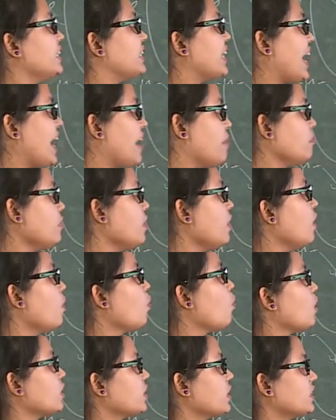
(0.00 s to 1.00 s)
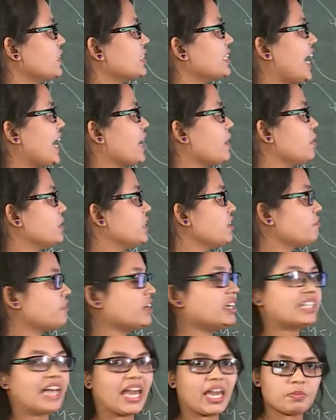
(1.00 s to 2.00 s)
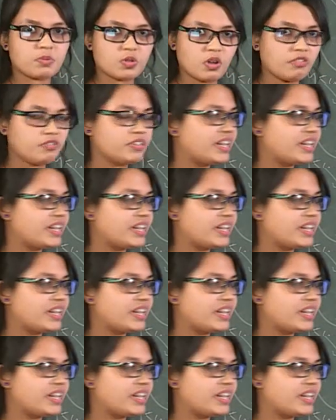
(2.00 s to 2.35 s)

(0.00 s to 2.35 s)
dam, what are the different types of